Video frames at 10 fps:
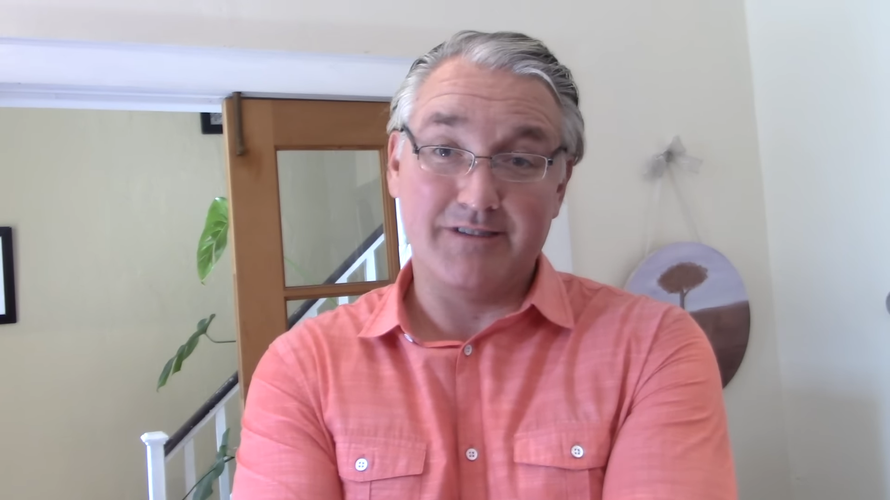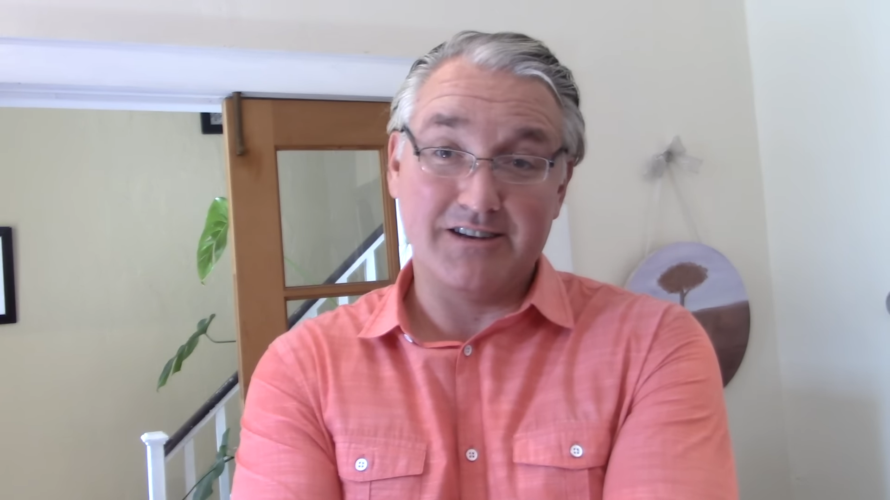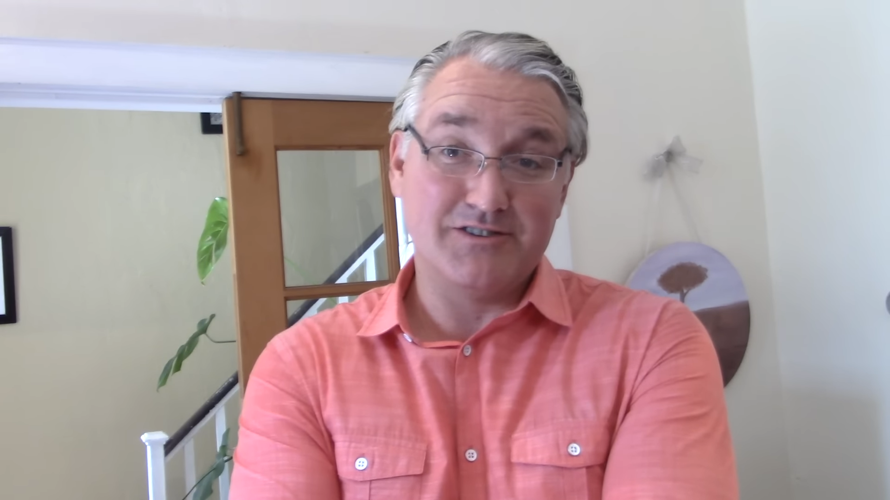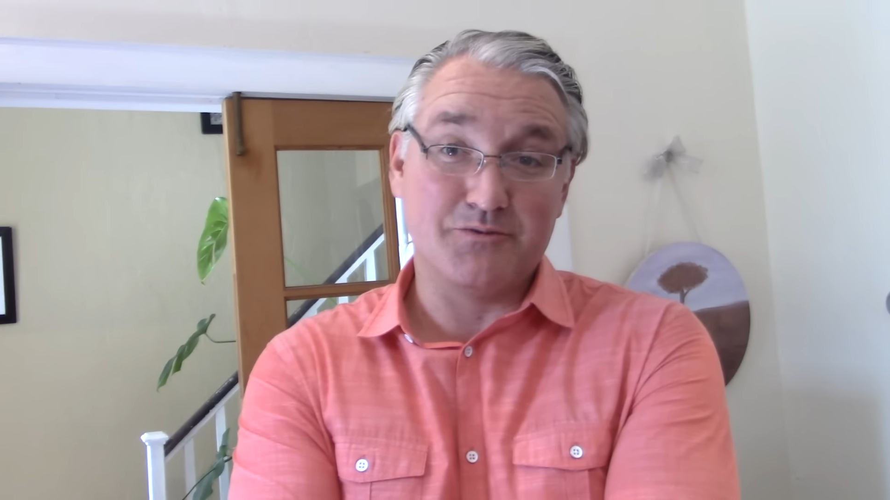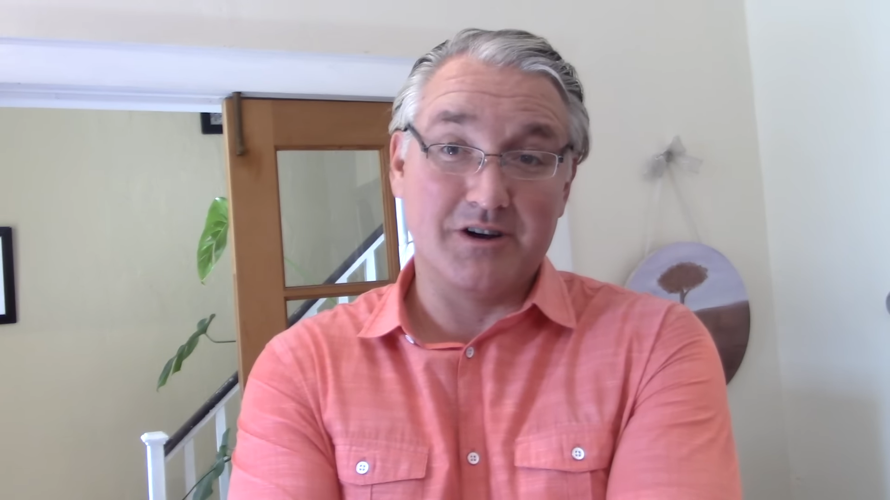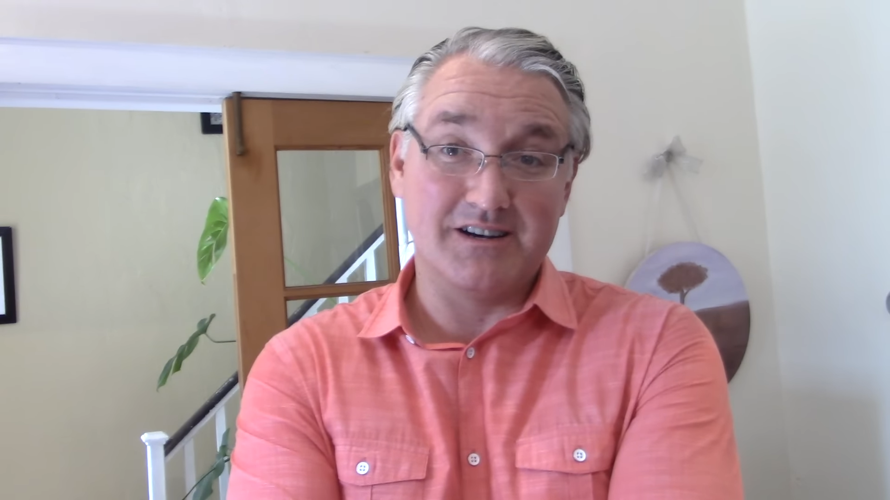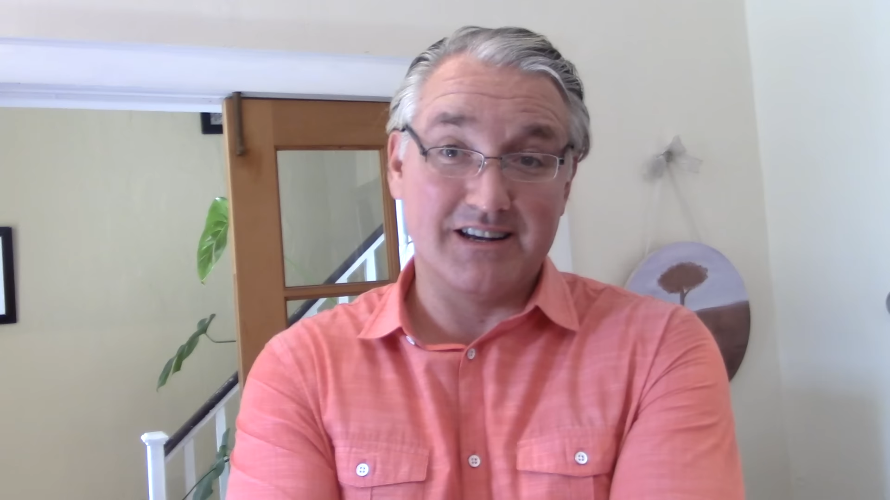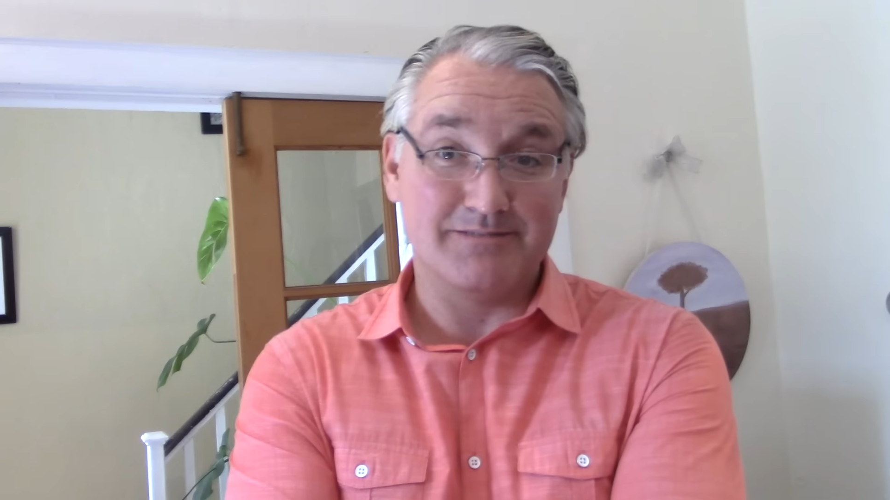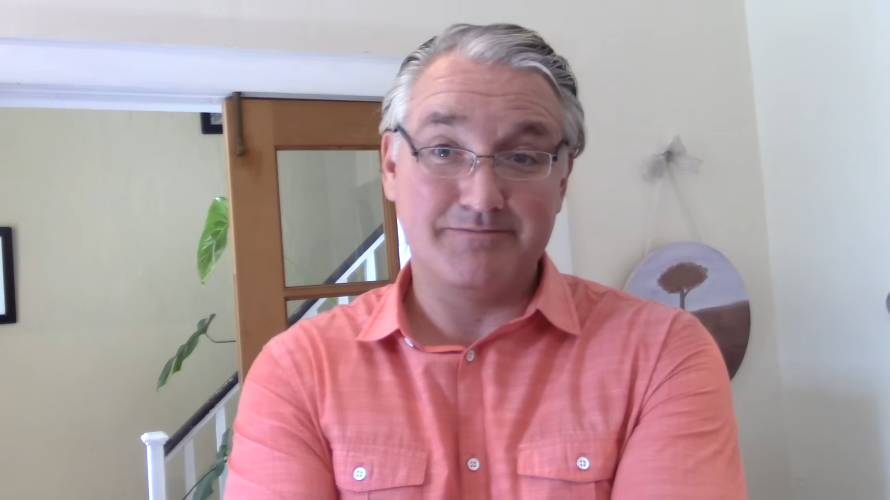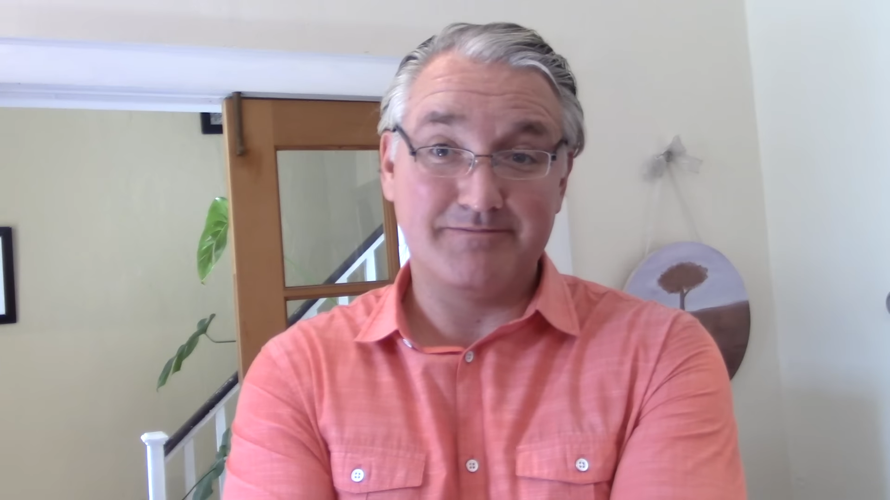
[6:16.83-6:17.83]
I just wanted
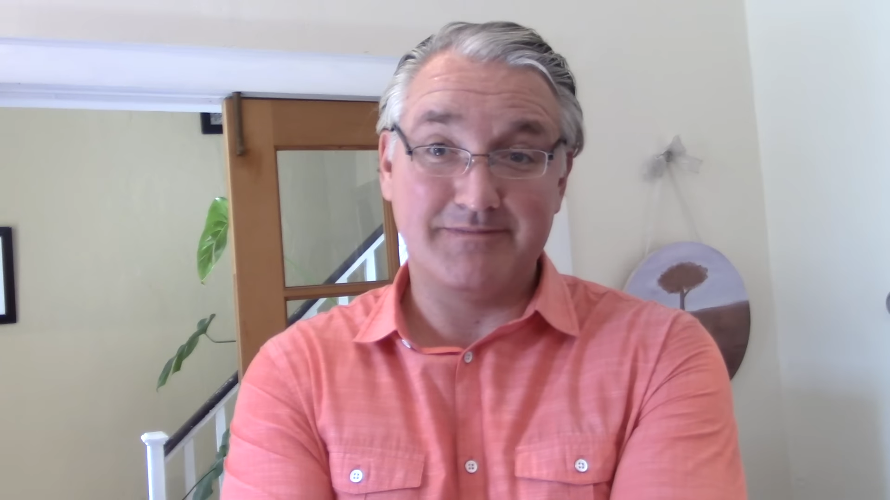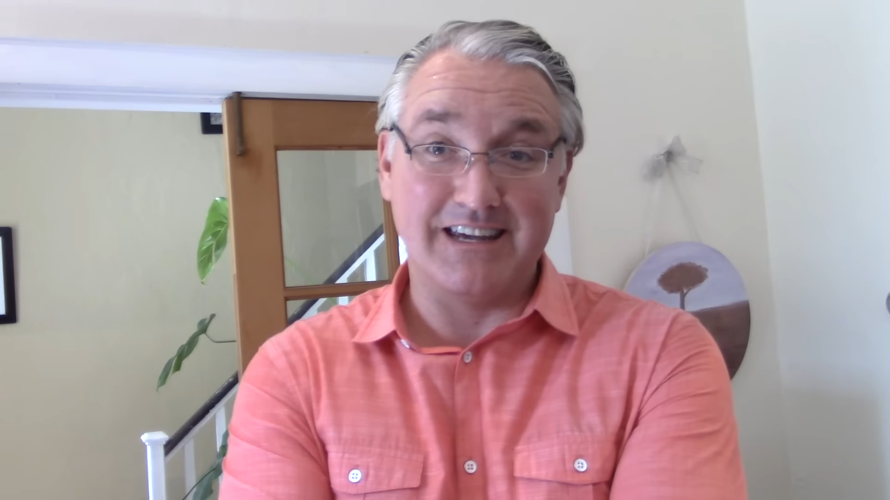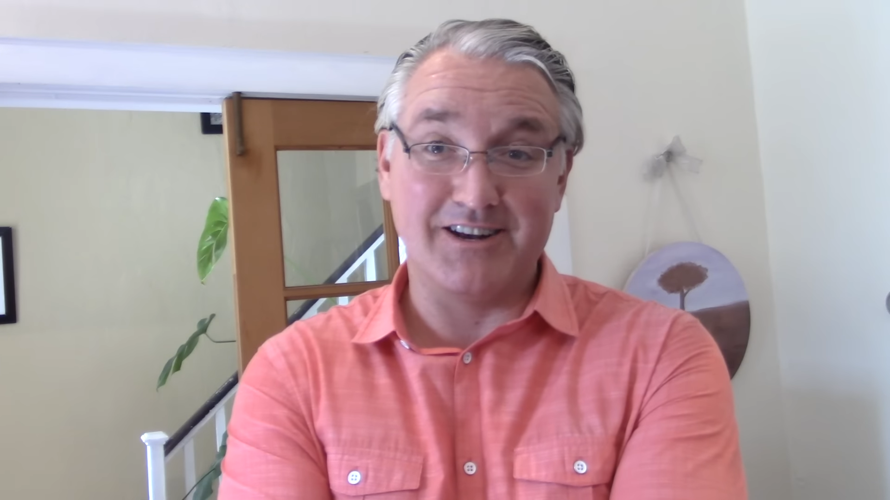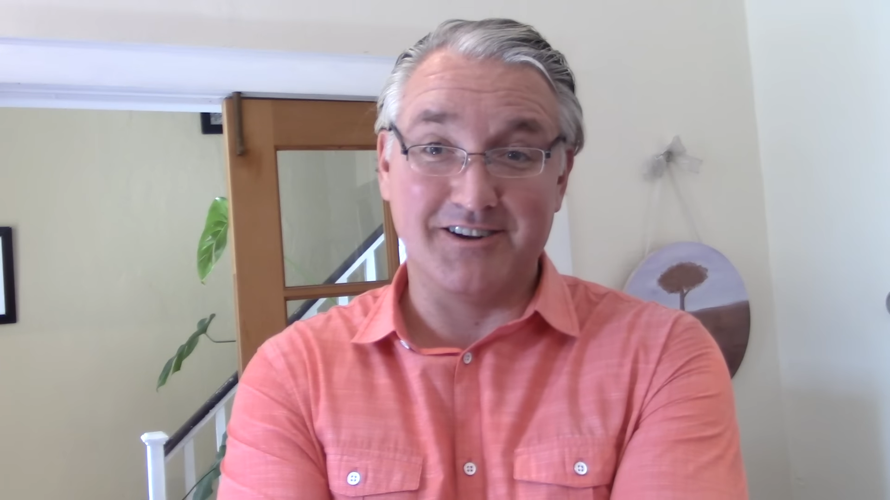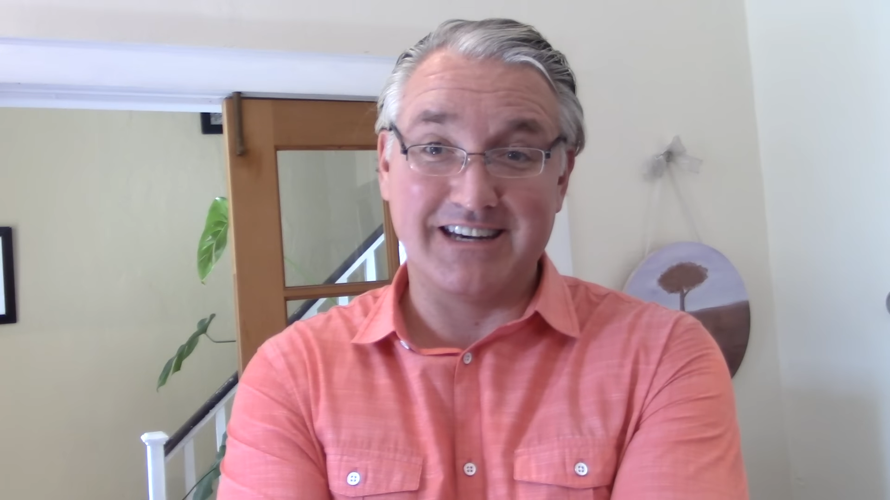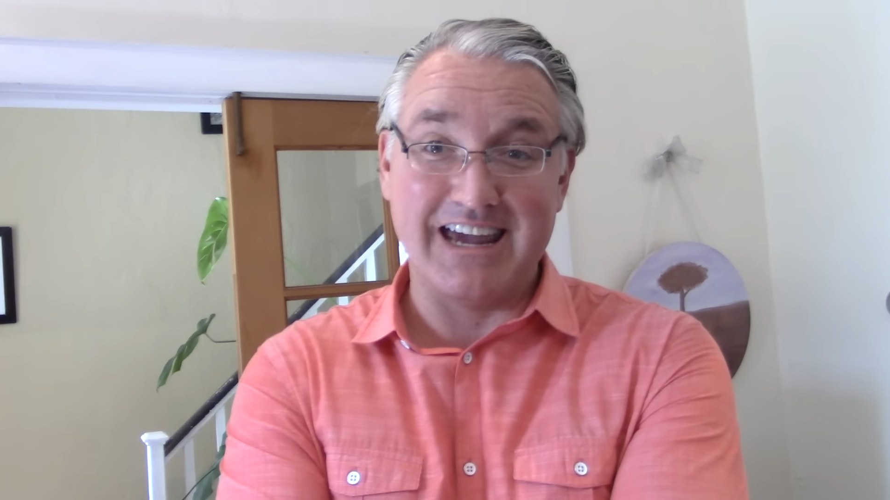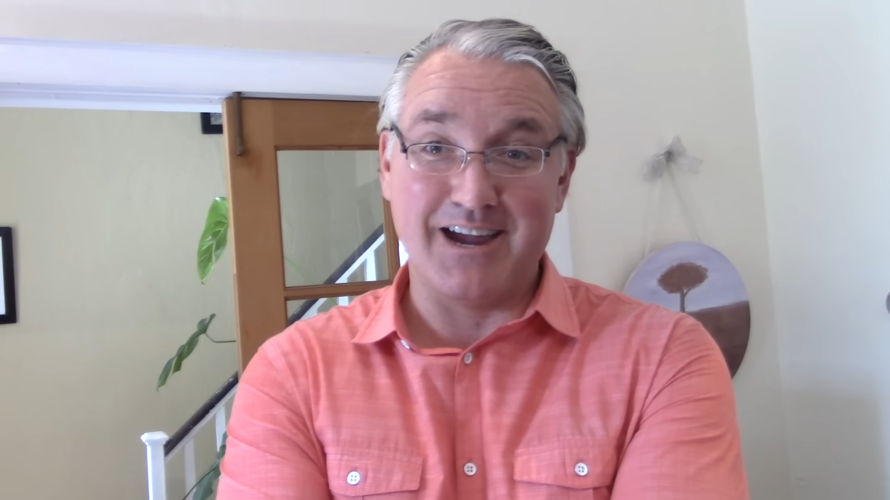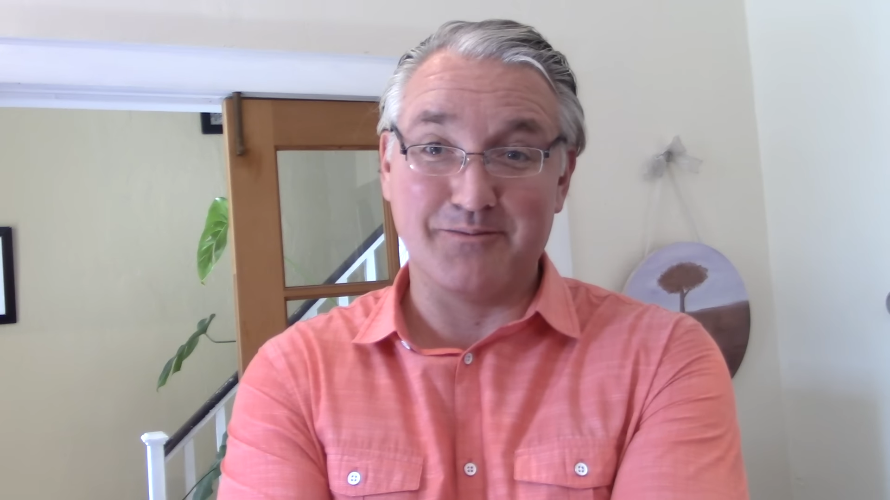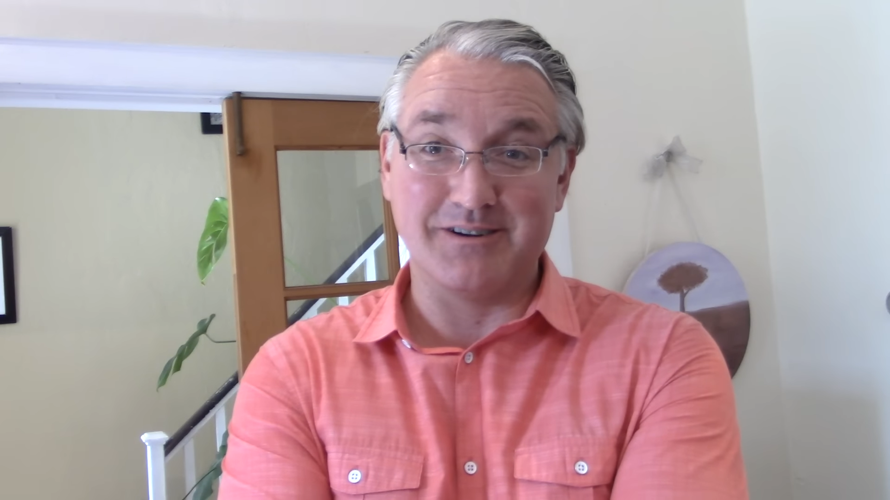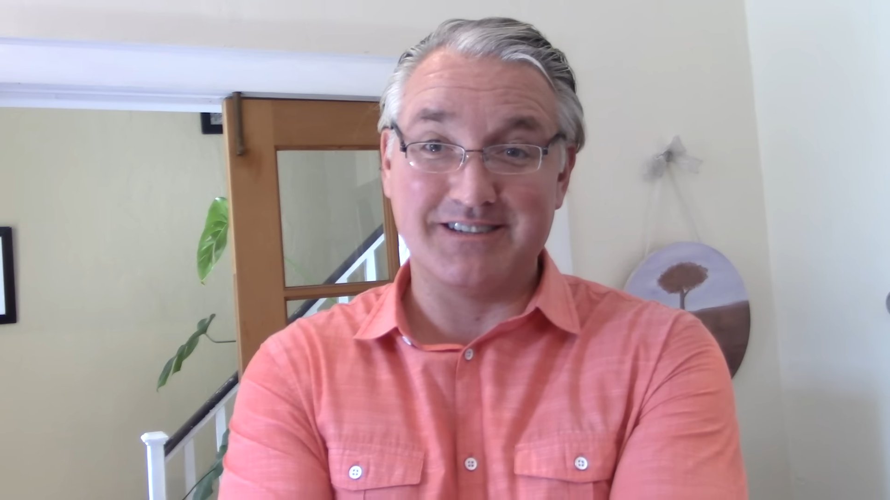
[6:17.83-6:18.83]
to get on
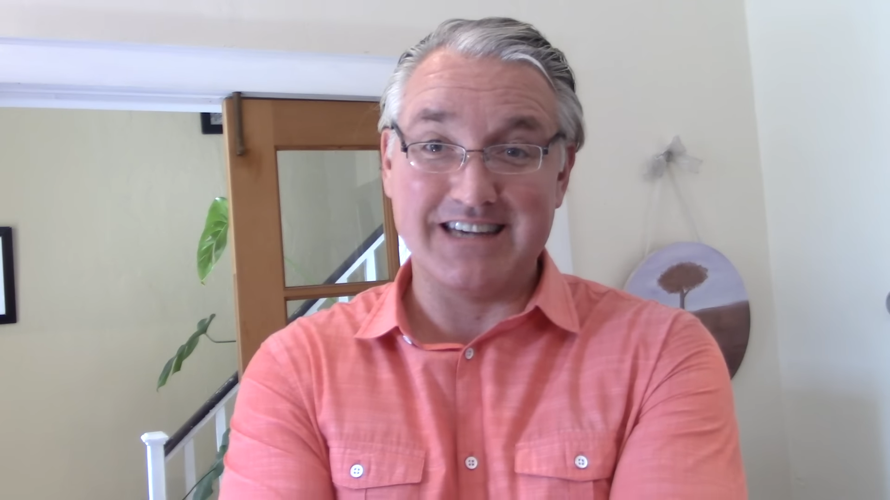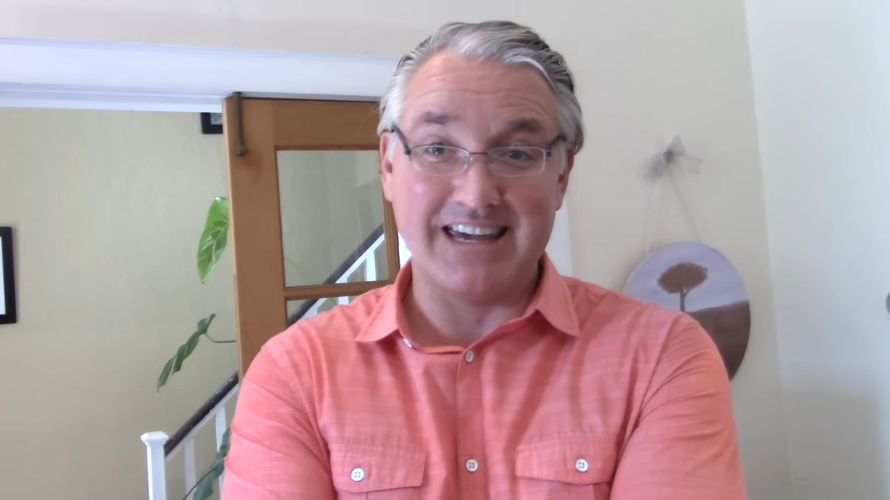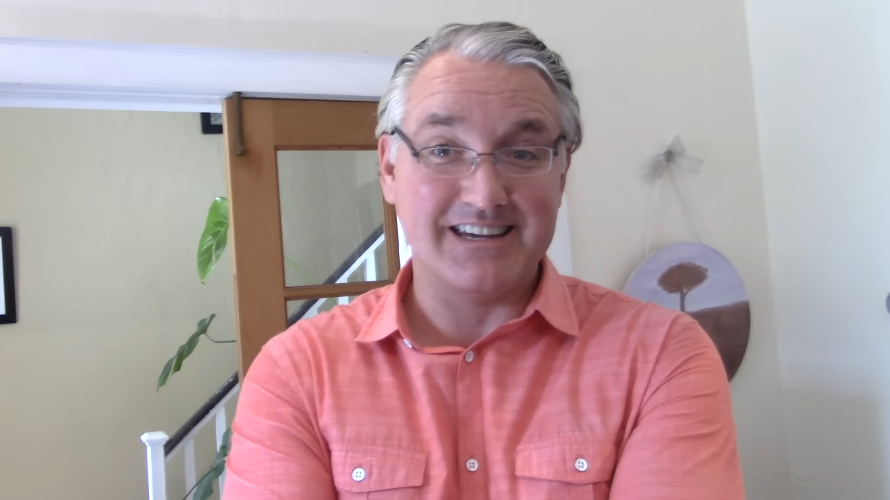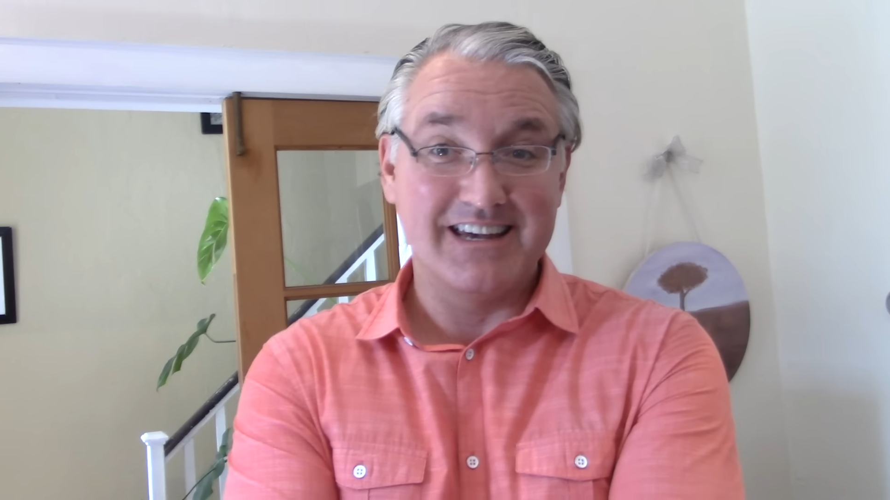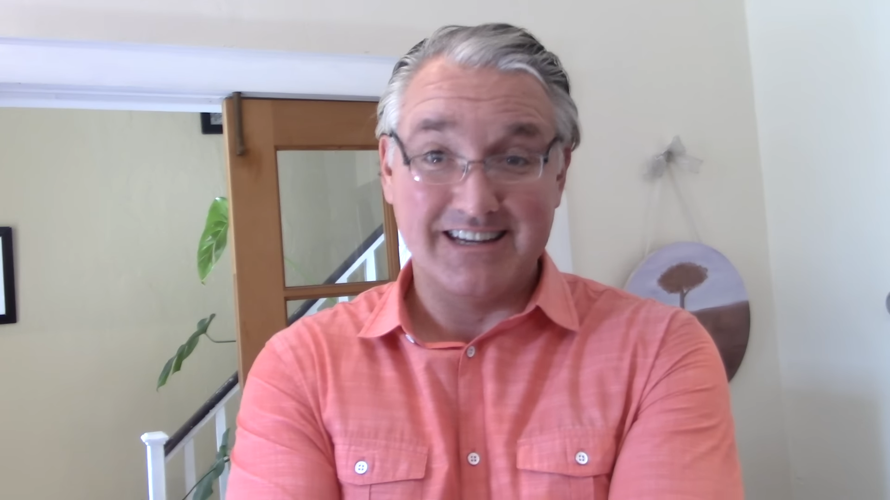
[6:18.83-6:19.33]
camera and say,